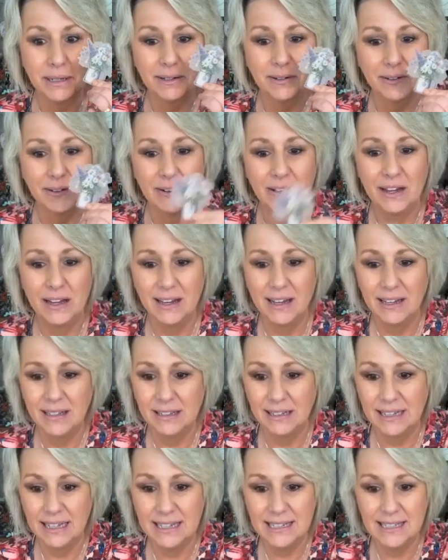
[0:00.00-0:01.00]
bundle,
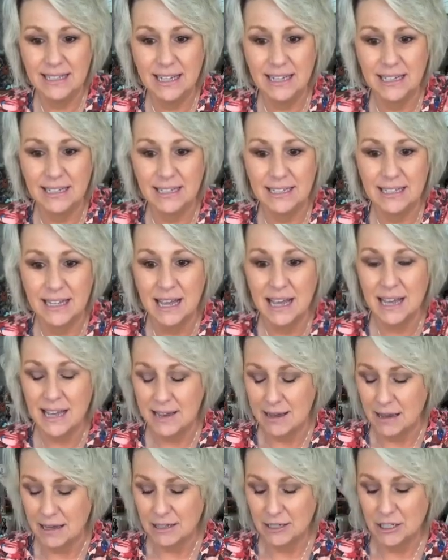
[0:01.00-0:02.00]
huh? Lisa has,
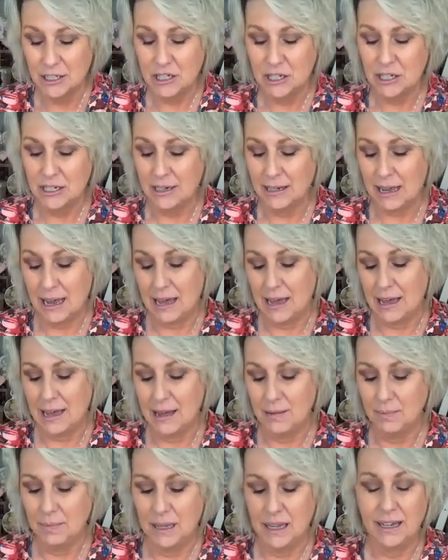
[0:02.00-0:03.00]
she,
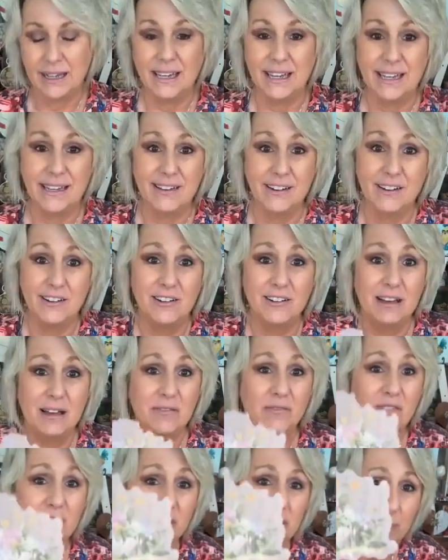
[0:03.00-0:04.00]
I'm lucky, y'all.
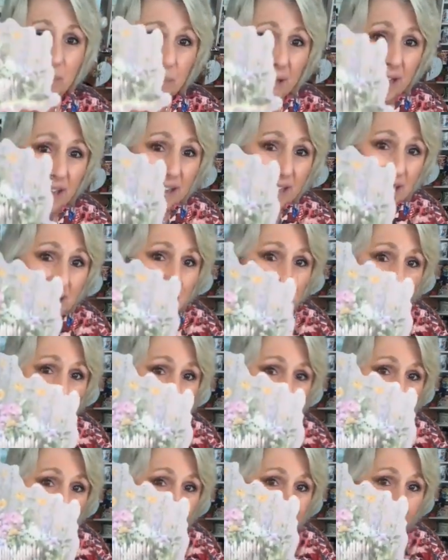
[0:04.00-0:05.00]
I'm very
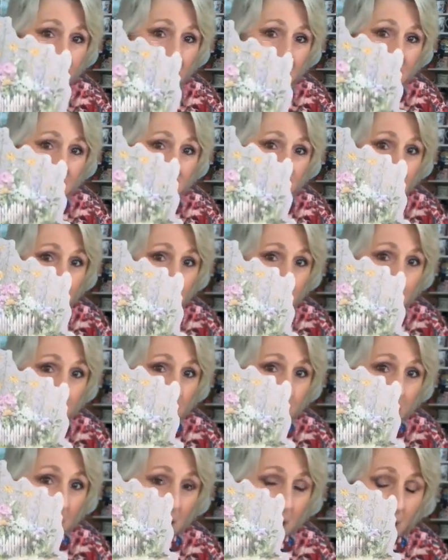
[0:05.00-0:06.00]
blessed.
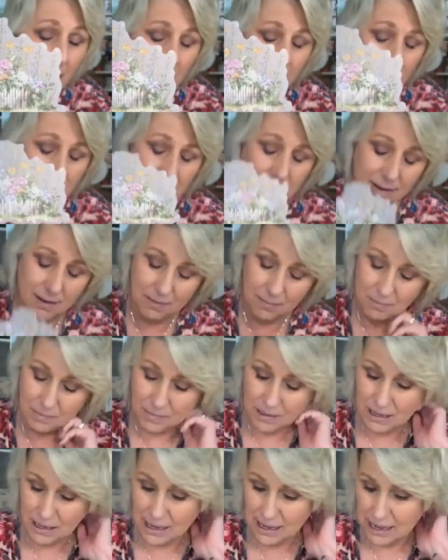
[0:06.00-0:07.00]
Um,
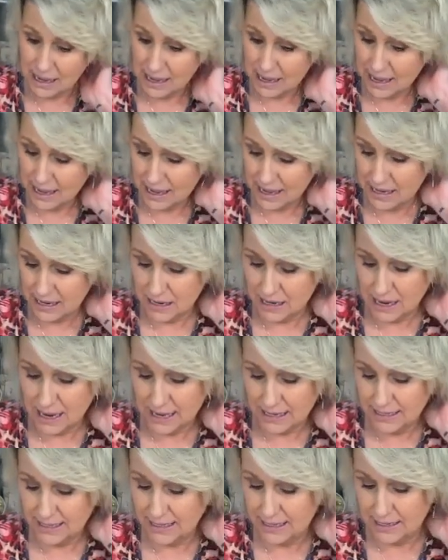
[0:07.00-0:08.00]
I had an
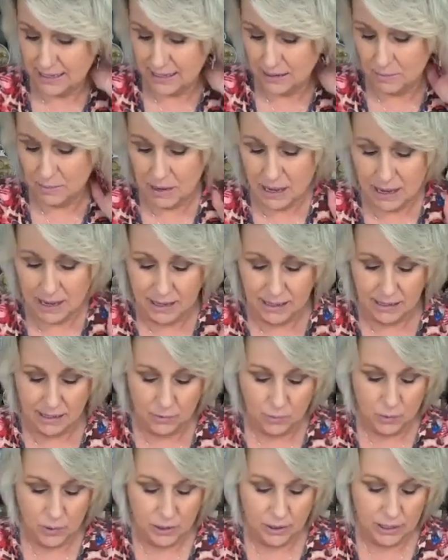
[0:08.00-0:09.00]
idea in
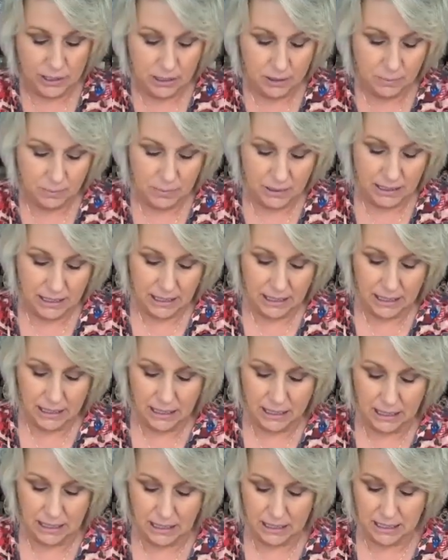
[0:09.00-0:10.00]
mind. We're going to
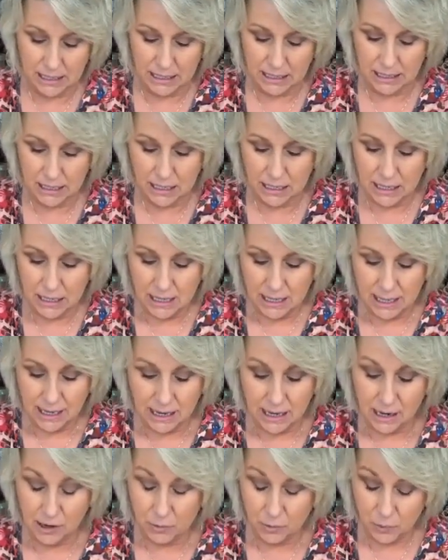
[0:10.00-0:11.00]
be in
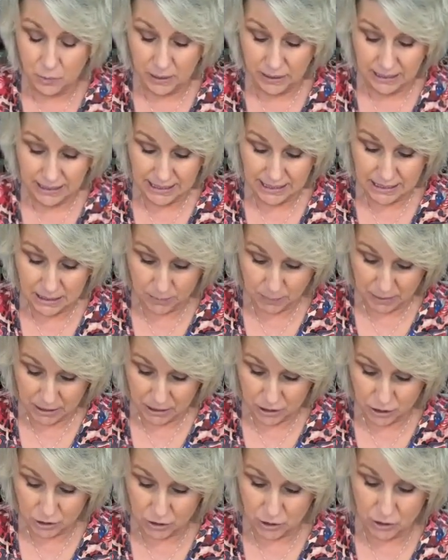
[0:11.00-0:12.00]
a really
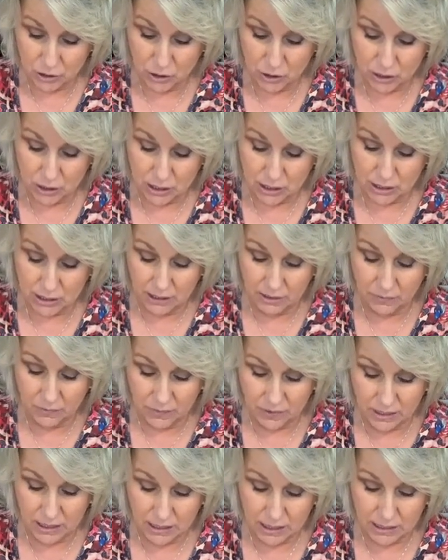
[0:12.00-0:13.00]
special
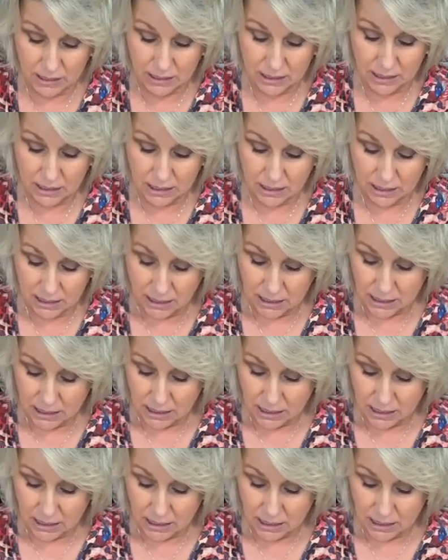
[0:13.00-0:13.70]
event,